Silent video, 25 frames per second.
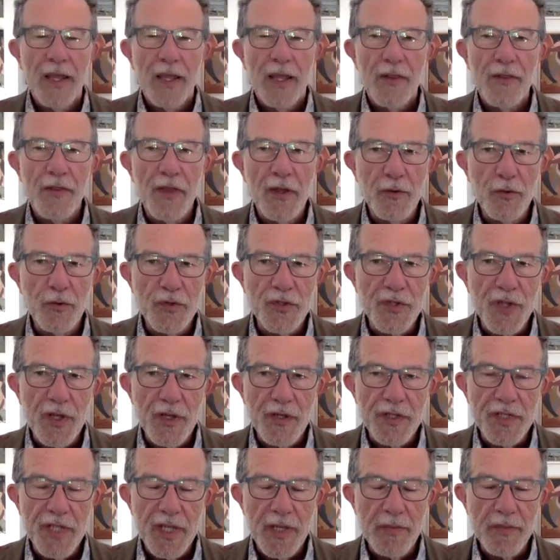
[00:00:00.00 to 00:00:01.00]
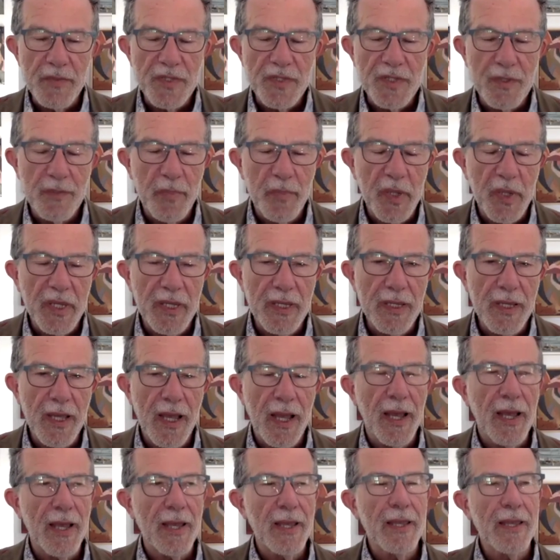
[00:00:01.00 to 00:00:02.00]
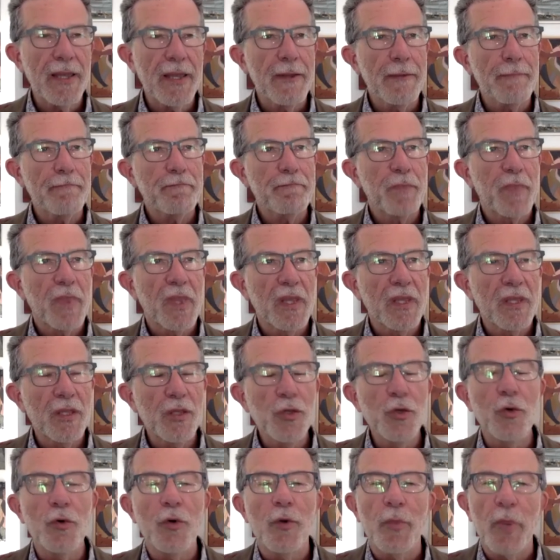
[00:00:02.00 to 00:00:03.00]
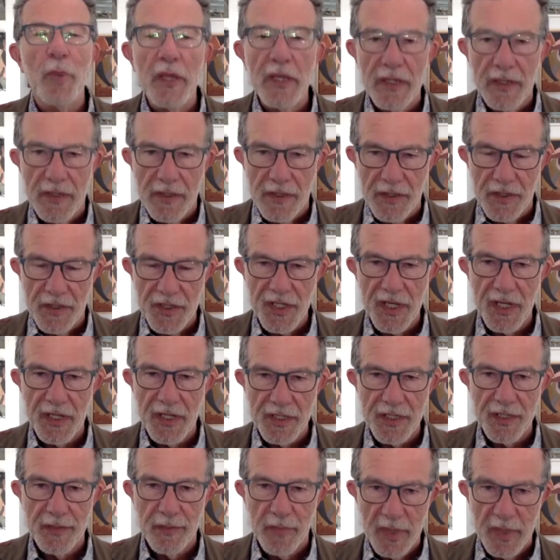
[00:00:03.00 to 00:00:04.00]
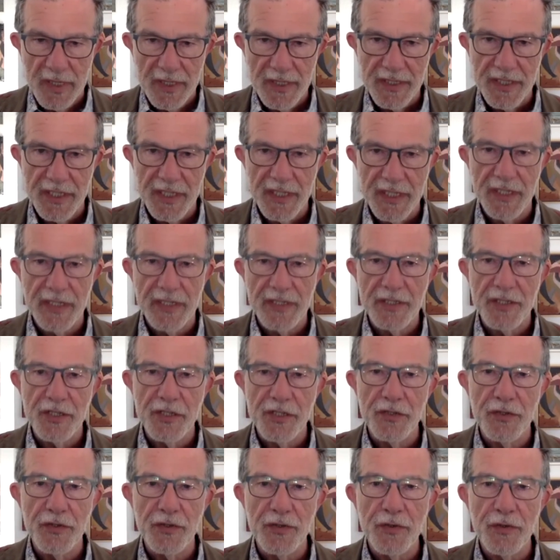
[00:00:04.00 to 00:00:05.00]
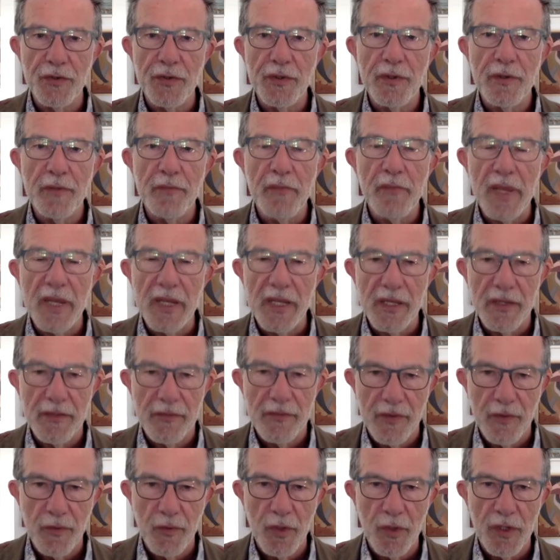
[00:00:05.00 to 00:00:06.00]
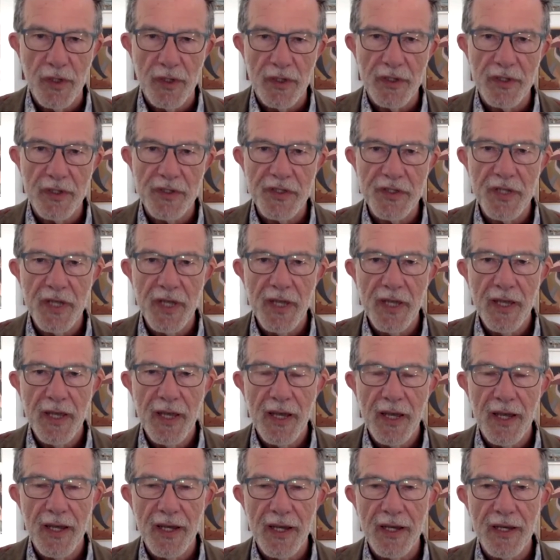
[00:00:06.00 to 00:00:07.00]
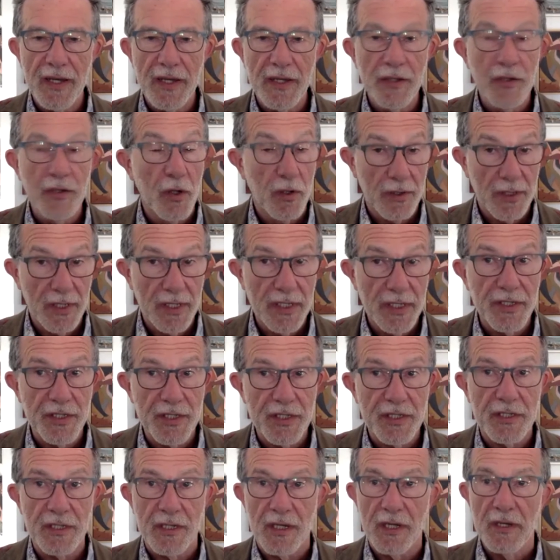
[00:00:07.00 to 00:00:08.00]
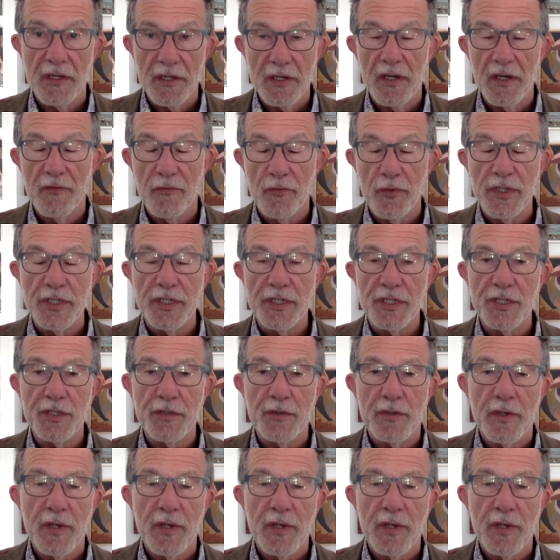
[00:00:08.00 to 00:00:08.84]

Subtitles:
There also seems to be a European sensibility to many of the works, not least of which